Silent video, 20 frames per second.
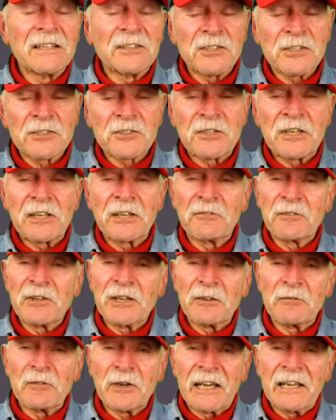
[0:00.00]
Just think of
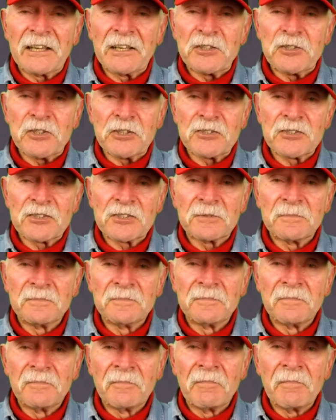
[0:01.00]
the advantages.
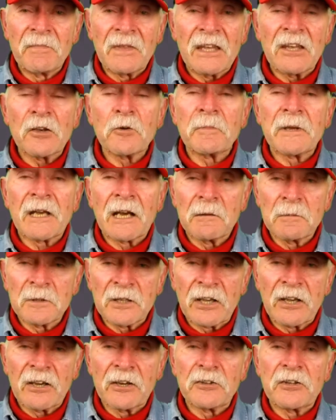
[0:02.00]
You'll be able
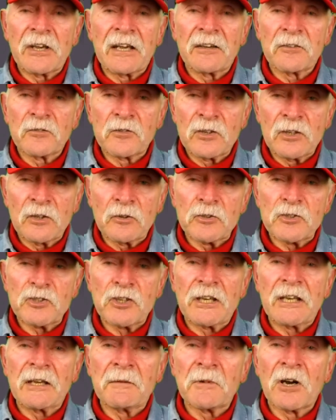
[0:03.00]
to go down to your
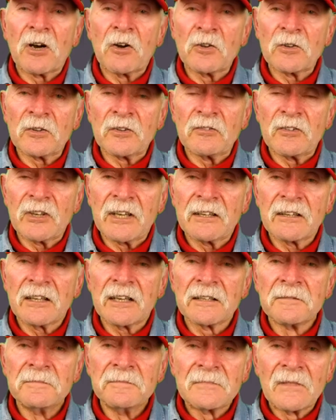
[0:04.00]
GM Holden
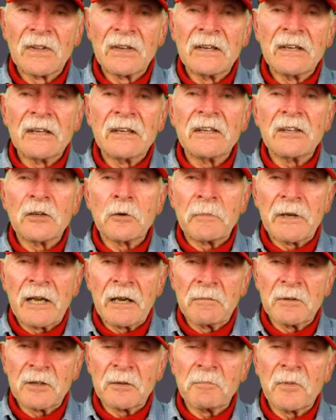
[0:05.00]
dealer, you'll be
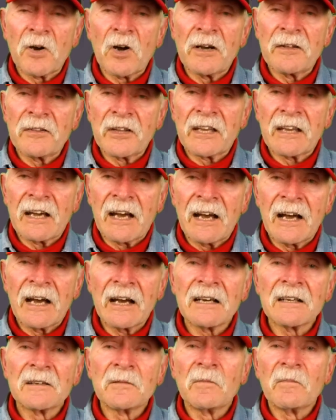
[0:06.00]
able to buy the
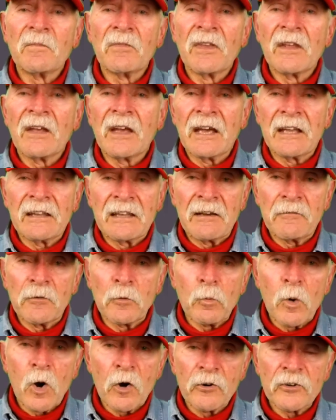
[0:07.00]
car and have a
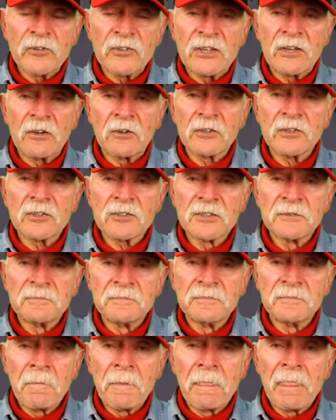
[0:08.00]
warranty on it,
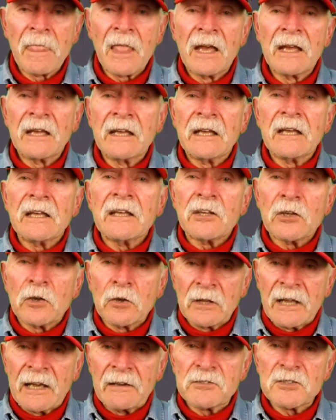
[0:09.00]

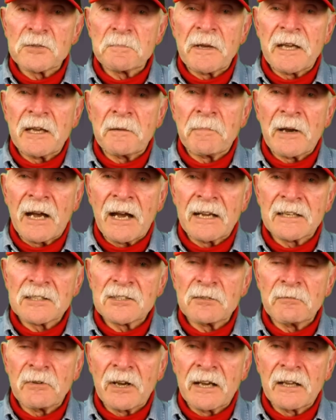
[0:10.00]
you'll have spare
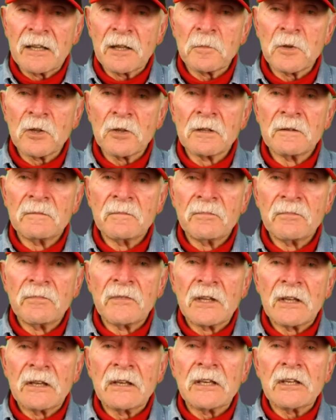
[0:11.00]
parts available,
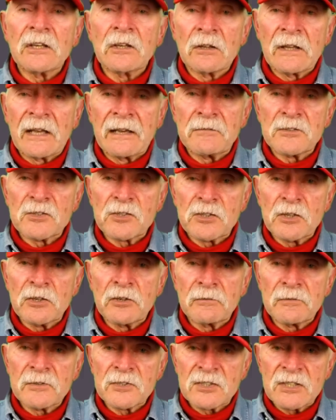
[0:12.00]
you'll have
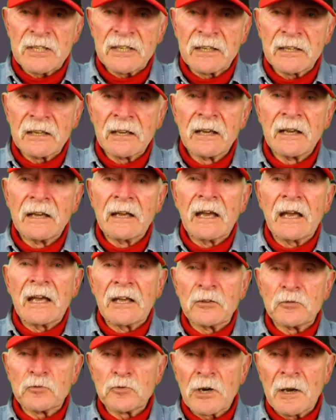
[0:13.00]
servicing
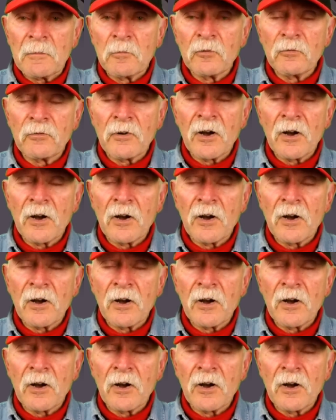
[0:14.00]
and trouble